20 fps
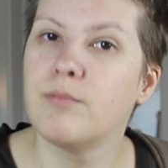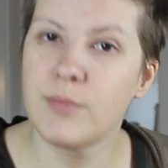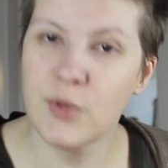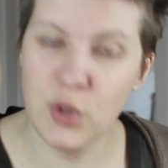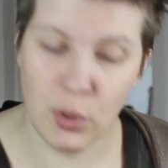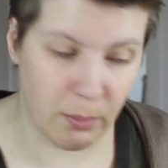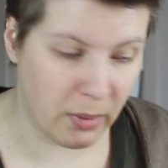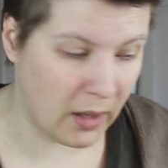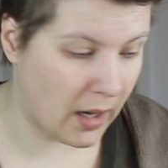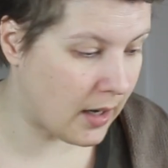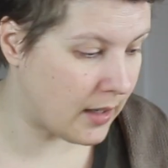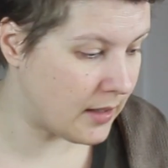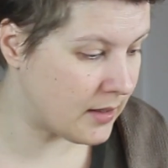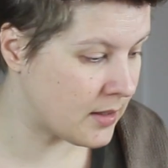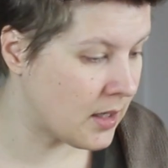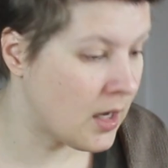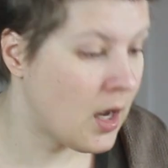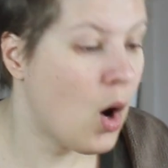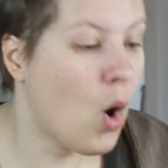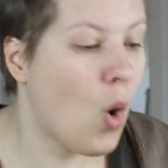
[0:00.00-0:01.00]

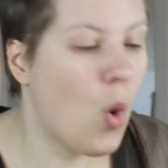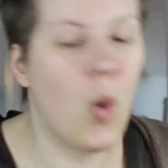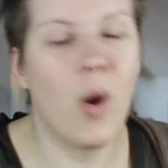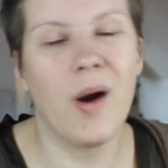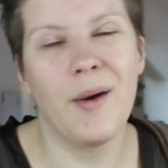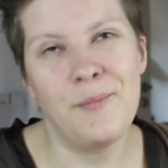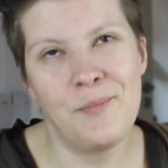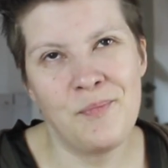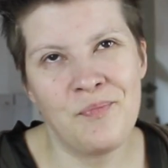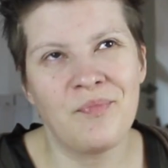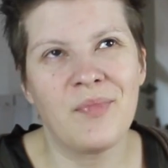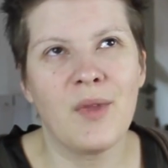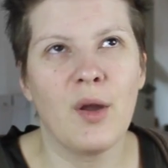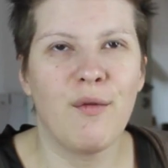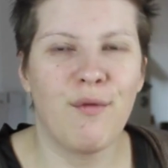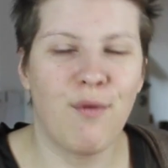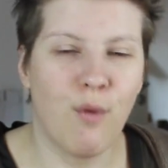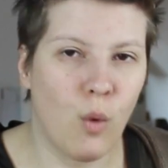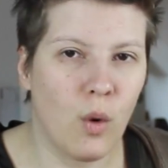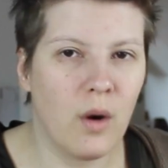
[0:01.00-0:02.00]
supplies, or
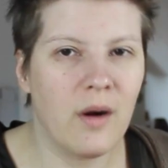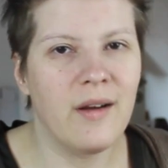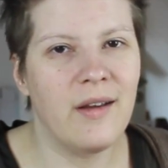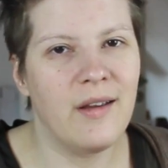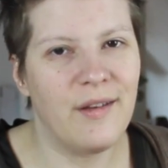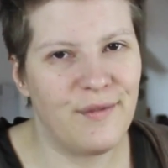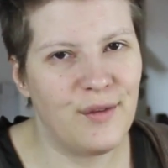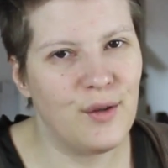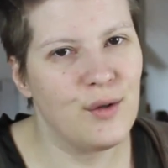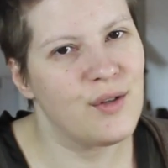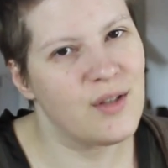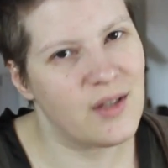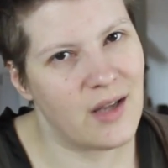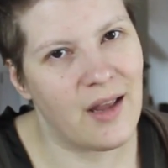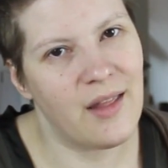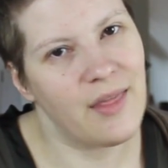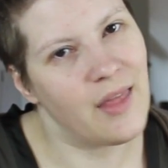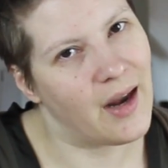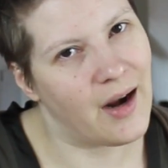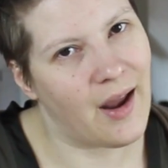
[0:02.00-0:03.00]
4 if you
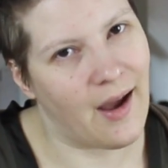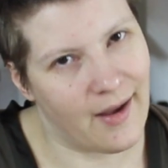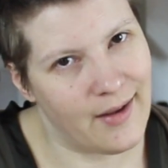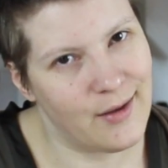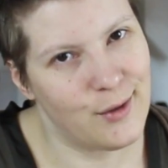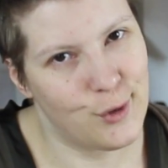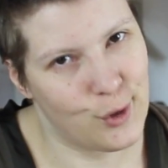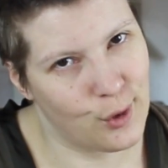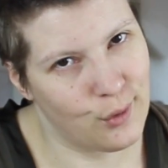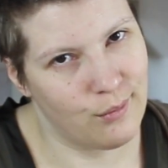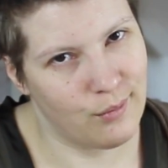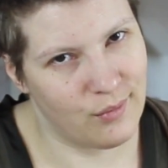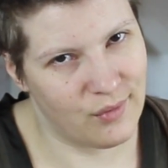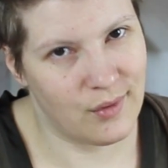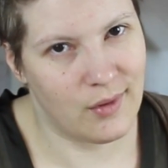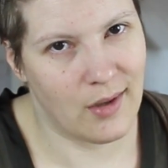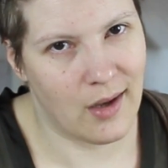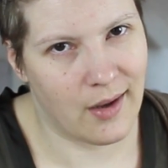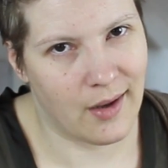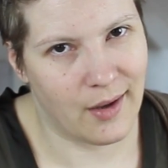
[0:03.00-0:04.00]
say that I
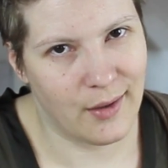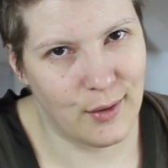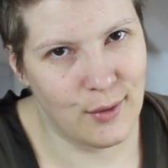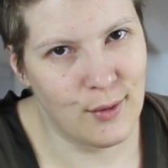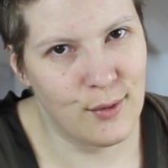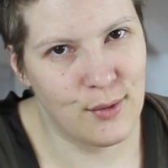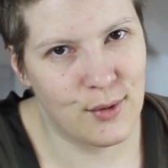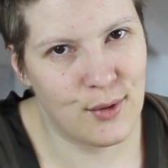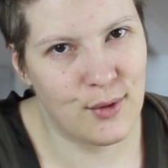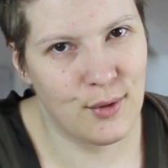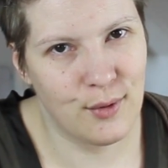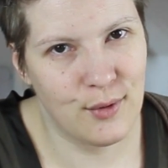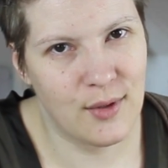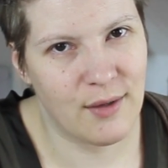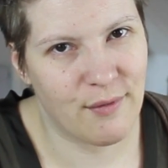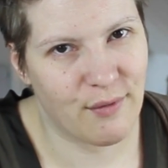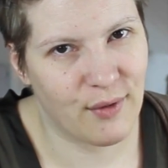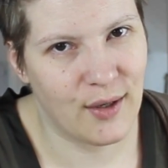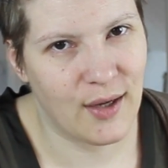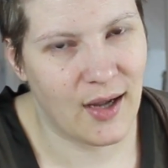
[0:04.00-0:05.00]
use 2
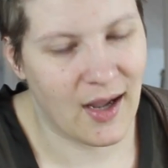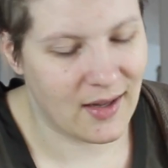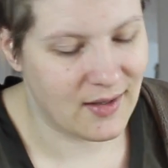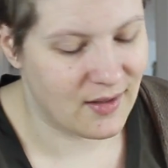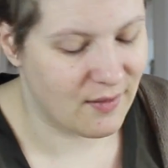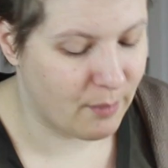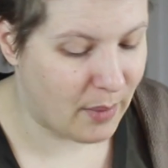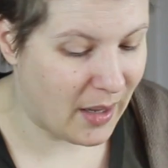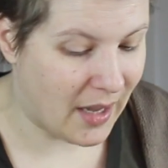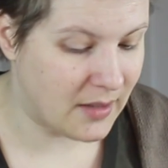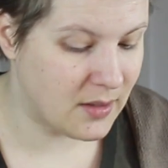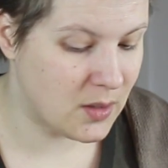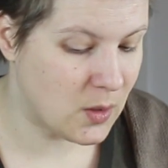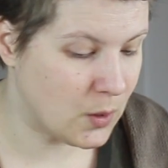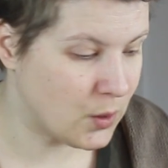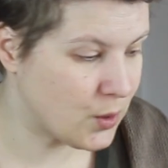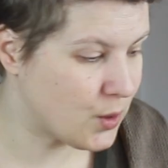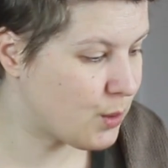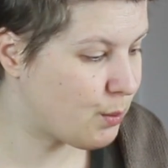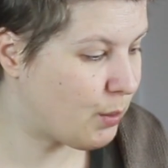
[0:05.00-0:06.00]
different kinds of
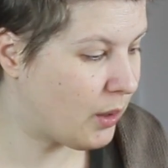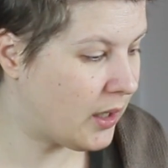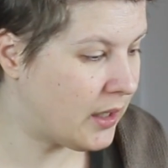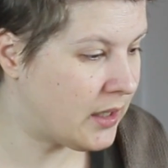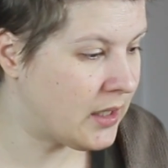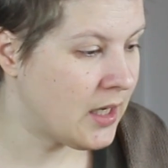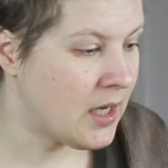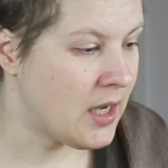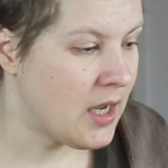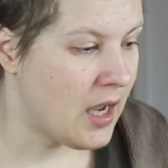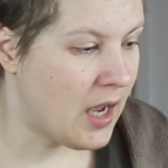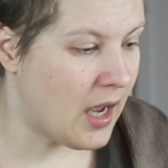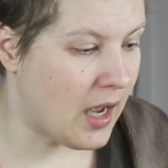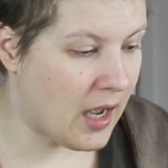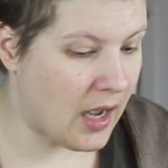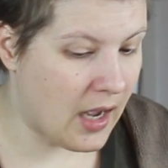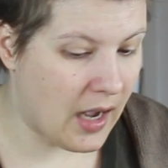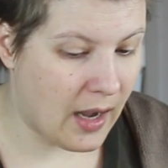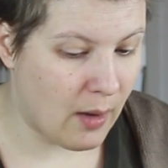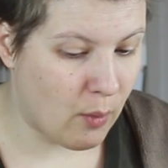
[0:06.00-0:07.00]
pencils. But
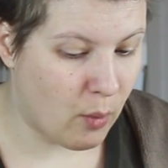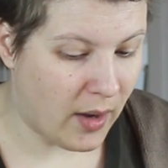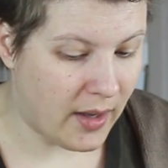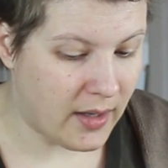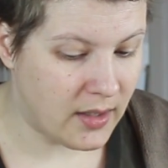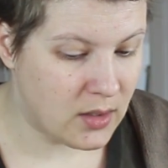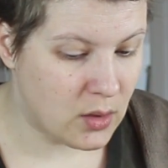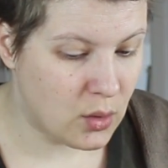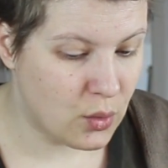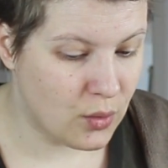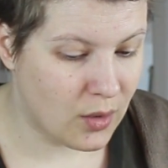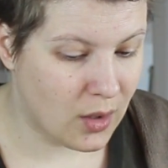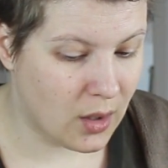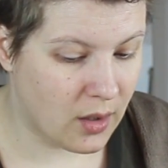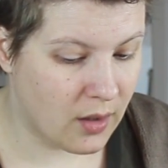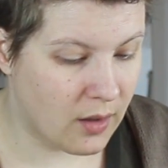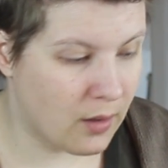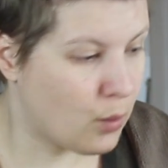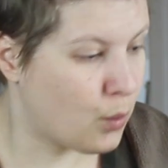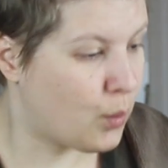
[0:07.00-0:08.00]
I went
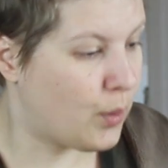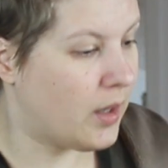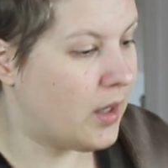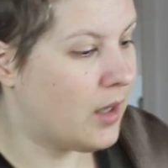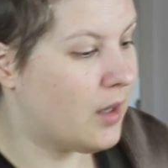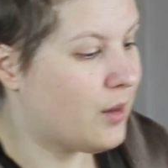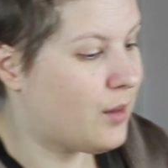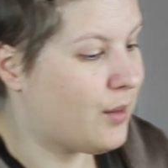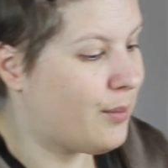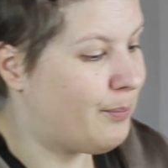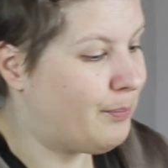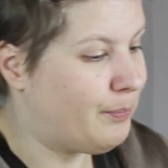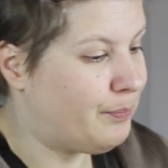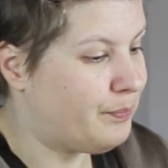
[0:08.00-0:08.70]
with